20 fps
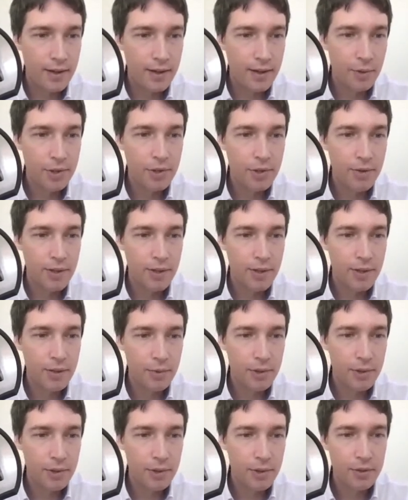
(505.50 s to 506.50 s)
once you have a
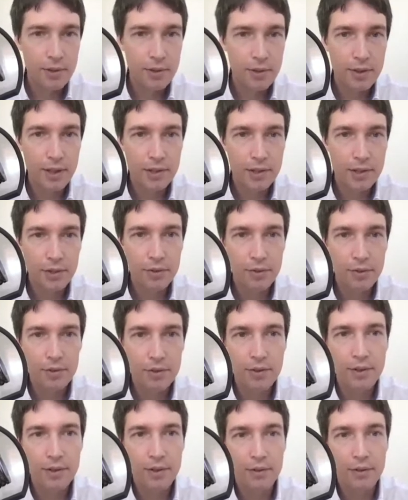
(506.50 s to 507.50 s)
network, you can execute
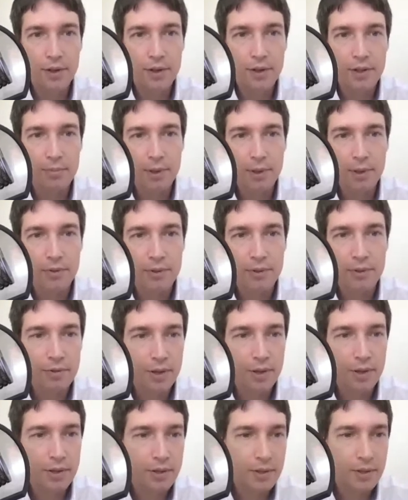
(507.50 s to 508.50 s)
Iroha special
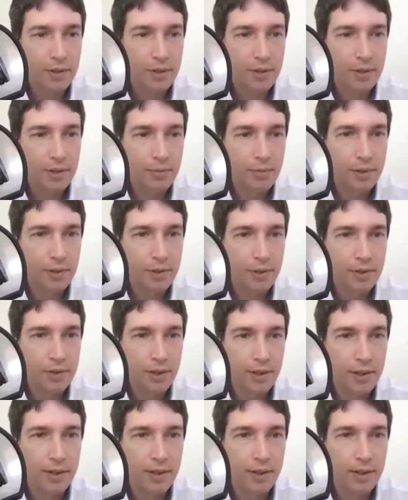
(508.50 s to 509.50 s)
instructions, which
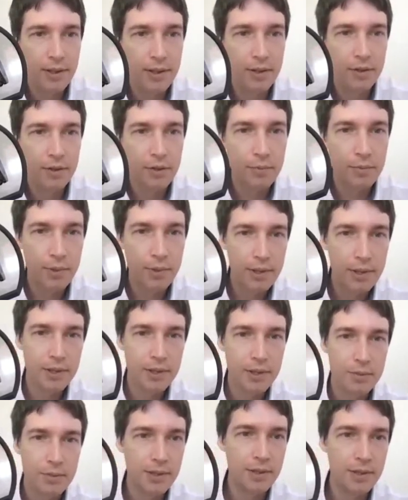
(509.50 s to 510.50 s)
I think a good way to
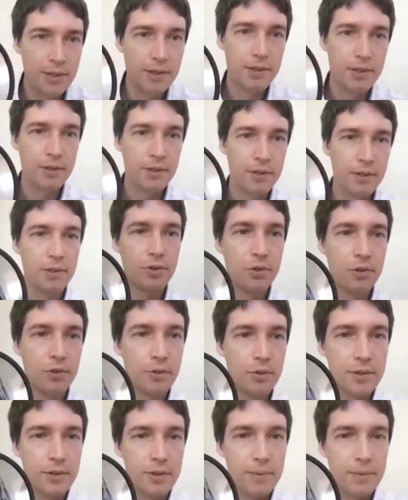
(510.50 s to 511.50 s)
explain this is to
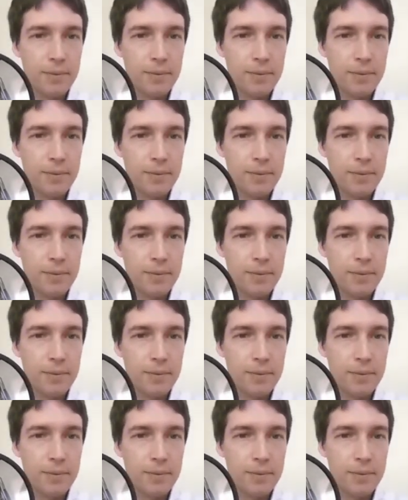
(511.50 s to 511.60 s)
show it.